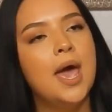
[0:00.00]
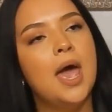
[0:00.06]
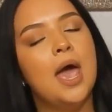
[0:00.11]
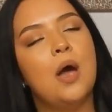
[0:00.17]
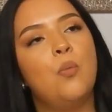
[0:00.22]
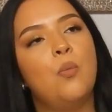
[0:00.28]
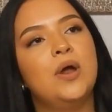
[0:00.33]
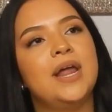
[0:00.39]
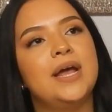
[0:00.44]

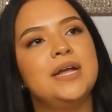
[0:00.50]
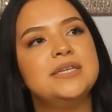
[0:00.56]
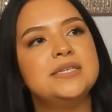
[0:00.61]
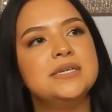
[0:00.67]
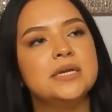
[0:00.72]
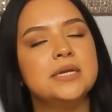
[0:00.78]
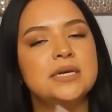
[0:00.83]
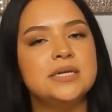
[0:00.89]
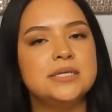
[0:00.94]
And when I
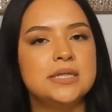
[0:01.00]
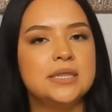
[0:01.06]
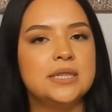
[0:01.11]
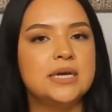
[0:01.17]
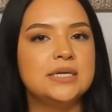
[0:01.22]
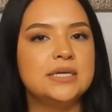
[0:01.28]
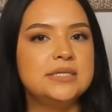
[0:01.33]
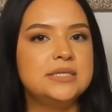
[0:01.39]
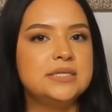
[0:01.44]
did
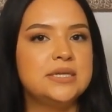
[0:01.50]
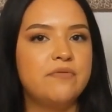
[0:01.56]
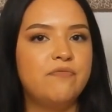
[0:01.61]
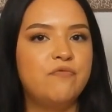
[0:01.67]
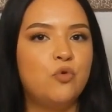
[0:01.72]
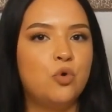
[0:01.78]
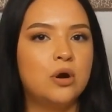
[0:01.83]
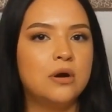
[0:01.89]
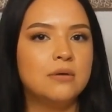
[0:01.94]
the
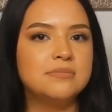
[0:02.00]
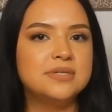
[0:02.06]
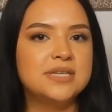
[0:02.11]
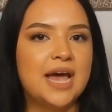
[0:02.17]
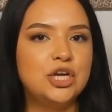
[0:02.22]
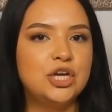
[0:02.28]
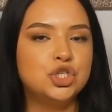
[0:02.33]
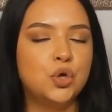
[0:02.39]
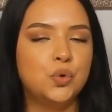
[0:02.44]
consent forms,
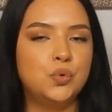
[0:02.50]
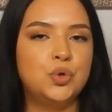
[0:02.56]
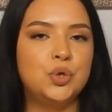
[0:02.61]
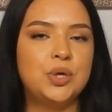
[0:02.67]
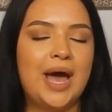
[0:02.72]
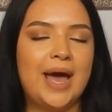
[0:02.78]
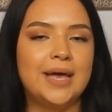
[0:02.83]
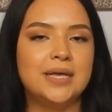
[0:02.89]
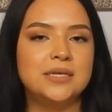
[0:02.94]
I showed you
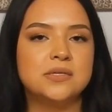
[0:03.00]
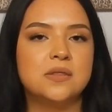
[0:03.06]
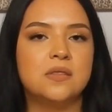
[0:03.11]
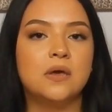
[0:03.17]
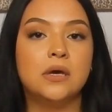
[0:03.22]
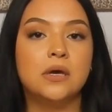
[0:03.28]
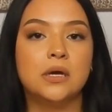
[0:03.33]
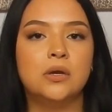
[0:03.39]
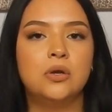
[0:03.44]
guys
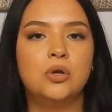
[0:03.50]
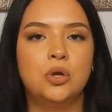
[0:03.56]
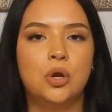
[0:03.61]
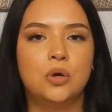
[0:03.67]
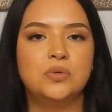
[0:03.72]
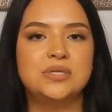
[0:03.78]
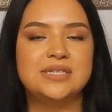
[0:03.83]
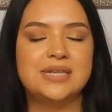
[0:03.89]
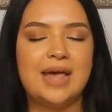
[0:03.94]
the
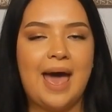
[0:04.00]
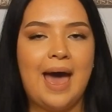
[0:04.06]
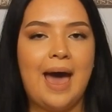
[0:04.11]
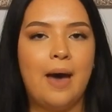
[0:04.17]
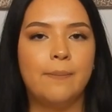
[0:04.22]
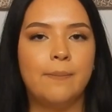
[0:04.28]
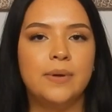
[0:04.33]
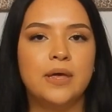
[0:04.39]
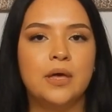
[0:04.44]
GoodNotes
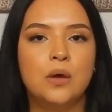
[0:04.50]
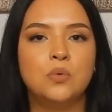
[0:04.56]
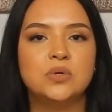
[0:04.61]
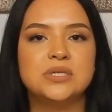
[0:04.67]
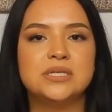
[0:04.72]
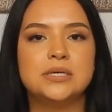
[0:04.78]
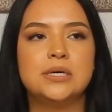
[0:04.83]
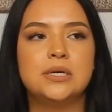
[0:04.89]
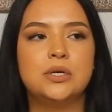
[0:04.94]
app. It
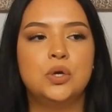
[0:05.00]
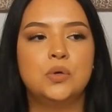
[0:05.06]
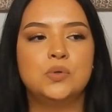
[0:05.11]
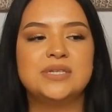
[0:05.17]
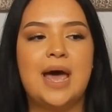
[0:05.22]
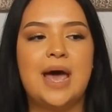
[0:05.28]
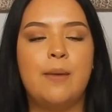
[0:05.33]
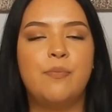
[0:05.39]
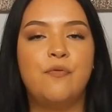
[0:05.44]
was
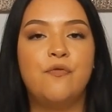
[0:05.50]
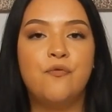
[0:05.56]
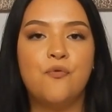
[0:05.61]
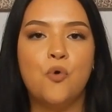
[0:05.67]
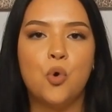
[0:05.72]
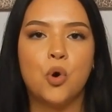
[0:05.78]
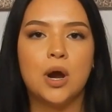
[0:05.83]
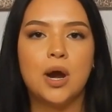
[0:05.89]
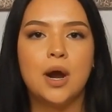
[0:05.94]
GoodNotes app
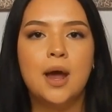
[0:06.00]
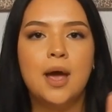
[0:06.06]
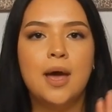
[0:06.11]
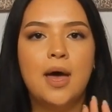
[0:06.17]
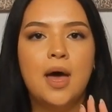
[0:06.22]
4.